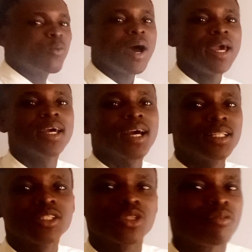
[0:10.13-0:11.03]
why
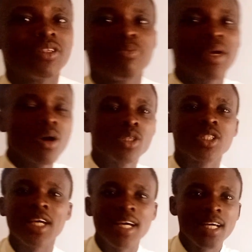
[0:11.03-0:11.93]
can't they solve it?
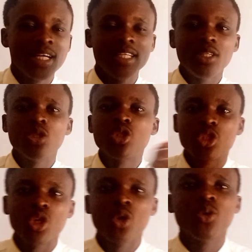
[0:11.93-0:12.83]
Because they don't
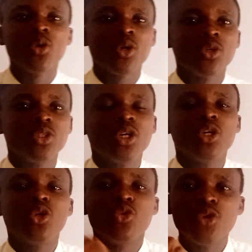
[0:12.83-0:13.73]
know
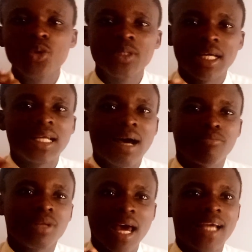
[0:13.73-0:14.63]
the rule that
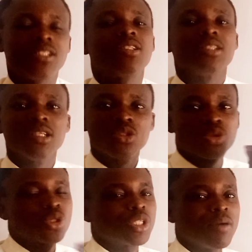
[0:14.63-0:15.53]
applies
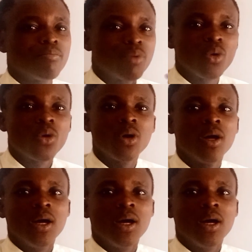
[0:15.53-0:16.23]
to simple